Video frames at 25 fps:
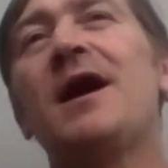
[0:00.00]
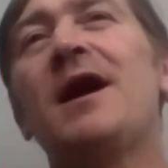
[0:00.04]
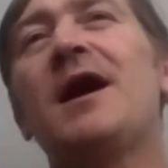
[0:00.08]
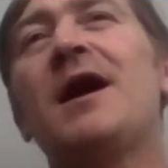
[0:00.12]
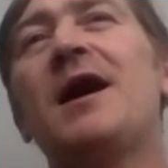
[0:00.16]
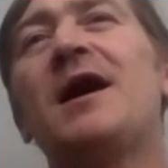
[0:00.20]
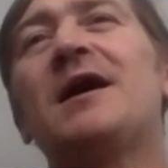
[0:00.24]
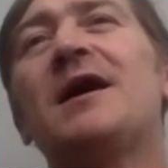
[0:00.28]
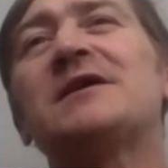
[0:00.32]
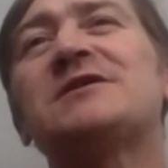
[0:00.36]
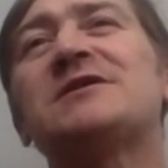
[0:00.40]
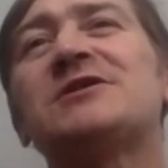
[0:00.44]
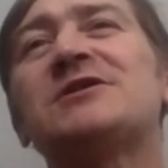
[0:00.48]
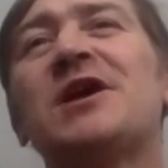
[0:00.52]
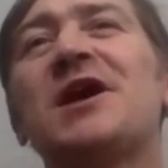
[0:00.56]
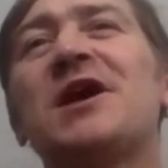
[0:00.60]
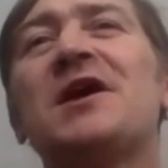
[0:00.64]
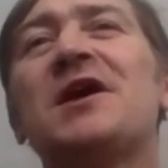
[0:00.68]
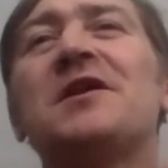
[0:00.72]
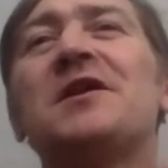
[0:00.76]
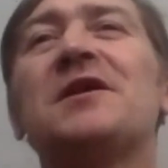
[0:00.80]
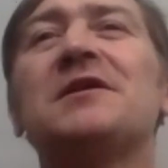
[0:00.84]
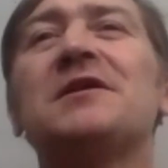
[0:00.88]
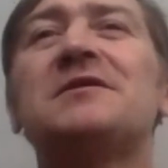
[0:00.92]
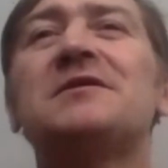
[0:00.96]
a
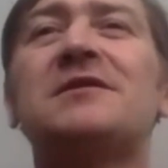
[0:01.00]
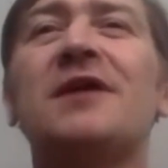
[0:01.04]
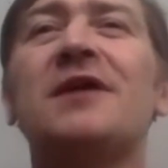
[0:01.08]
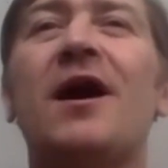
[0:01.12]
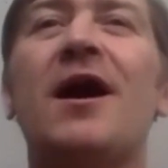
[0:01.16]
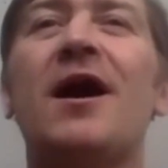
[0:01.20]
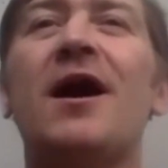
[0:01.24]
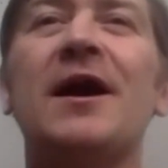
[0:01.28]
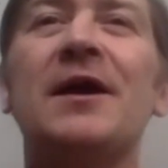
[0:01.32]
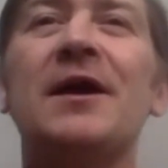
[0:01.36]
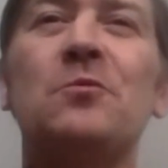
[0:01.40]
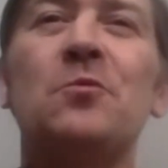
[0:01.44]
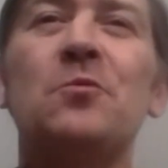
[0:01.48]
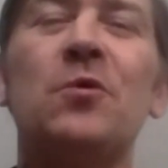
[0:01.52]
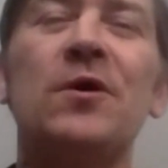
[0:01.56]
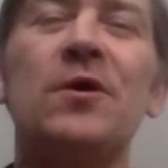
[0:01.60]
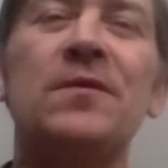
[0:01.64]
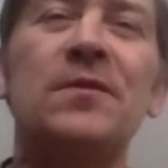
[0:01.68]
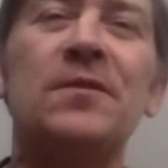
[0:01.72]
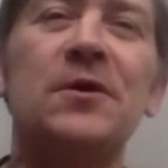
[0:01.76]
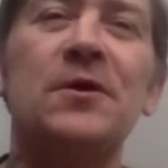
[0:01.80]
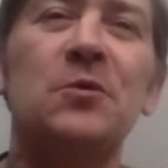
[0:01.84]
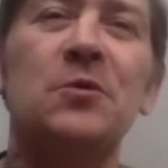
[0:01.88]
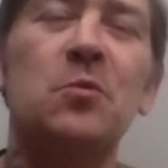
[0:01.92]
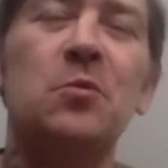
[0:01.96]
certain time
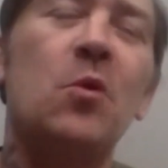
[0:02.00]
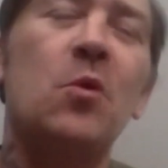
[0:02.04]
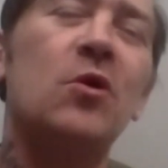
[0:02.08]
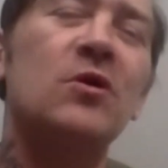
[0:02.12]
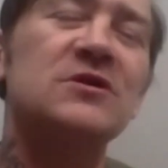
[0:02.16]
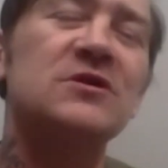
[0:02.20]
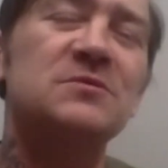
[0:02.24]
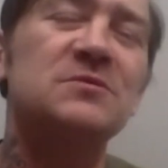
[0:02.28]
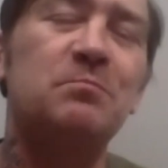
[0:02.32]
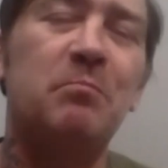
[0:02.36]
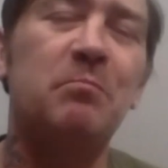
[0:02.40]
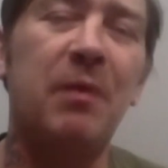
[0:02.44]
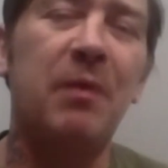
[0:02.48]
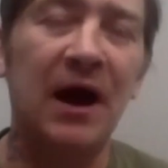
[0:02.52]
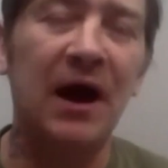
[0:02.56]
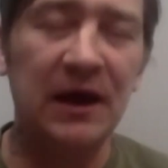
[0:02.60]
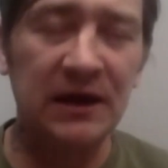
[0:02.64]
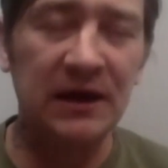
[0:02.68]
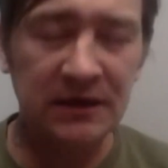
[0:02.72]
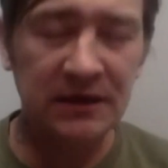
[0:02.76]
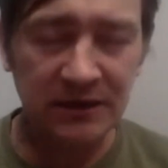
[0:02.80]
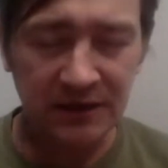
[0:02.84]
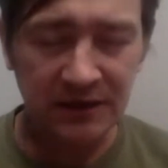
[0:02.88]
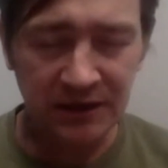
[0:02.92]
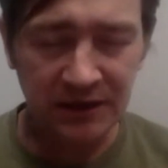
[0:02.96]
when there was
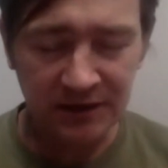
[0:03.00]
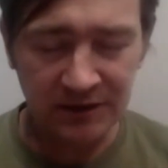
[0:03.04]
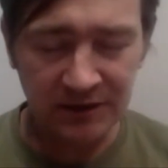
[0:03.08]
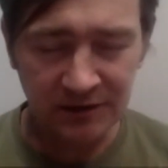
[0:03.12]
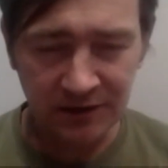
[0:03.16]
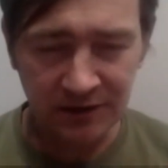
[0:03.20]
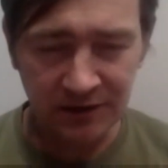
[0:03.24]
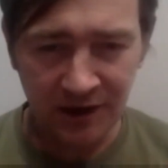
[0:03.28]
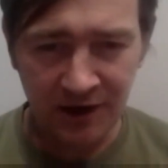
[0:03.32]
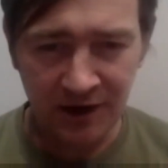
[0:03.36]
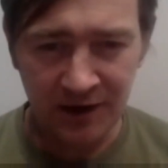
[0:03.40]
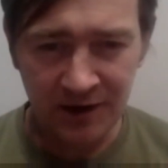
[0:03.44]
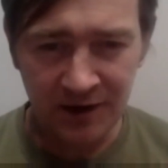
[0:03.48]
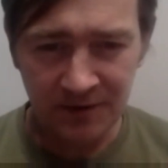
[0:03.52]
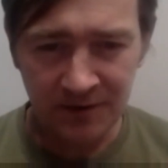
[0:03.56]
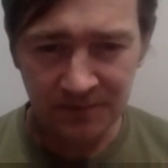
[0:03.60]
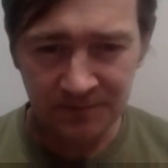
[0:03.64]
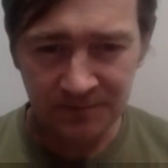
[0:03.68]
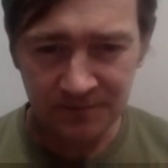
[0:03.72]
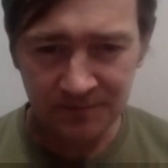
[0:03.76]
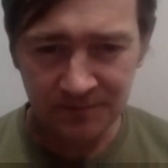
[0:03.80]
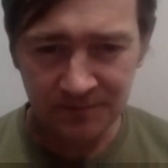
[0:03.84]
binding, yeah?